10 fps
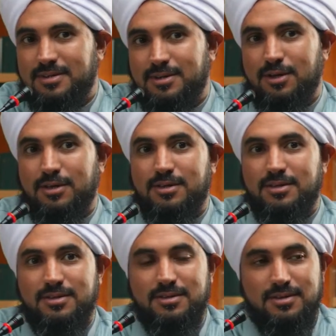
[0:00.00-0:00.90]

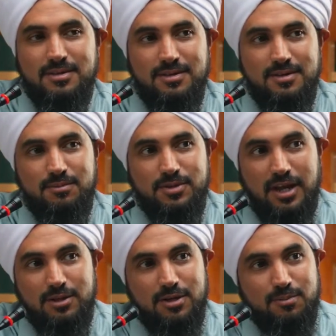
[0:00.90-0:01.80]

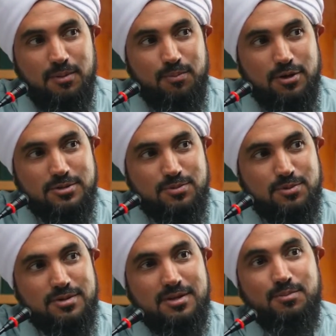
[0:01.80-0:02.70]
Trying to get my passport and